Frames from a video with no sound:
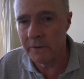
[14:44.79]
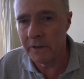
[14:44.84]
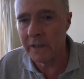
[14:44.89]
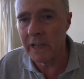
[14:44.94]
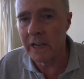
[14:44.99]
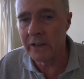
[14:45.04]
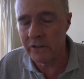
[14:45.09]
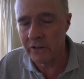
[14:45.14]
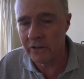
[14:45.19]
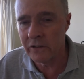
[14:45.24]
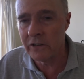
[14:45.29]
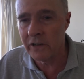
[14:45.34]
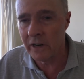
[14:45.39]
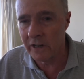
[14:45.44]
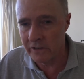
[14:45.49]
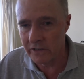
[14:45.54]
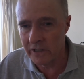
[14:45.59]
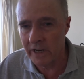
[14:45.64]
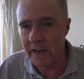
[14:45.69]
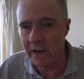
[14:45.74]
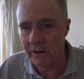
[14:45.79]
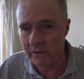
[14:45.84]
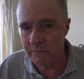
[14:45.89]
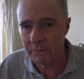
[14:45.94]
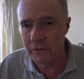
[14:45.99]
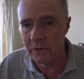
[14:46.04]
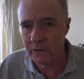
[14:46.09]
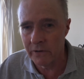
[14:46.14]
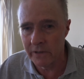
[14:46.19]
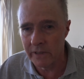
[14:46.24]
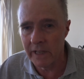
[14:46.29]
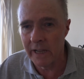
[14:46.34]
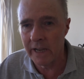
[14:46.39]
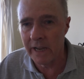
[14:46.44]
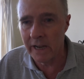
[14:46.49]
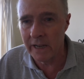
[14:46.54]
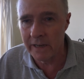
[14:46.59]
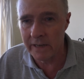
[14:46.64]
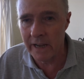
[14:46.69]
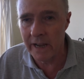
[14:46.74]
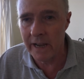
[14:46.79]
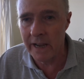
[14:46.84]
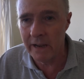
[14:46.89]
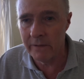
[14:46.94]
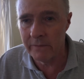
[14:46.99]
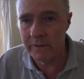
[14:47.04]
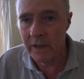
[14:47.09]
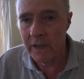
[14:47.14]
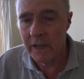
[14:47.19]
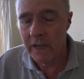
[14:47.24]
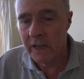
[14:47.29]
and that just shows you how important they are to have.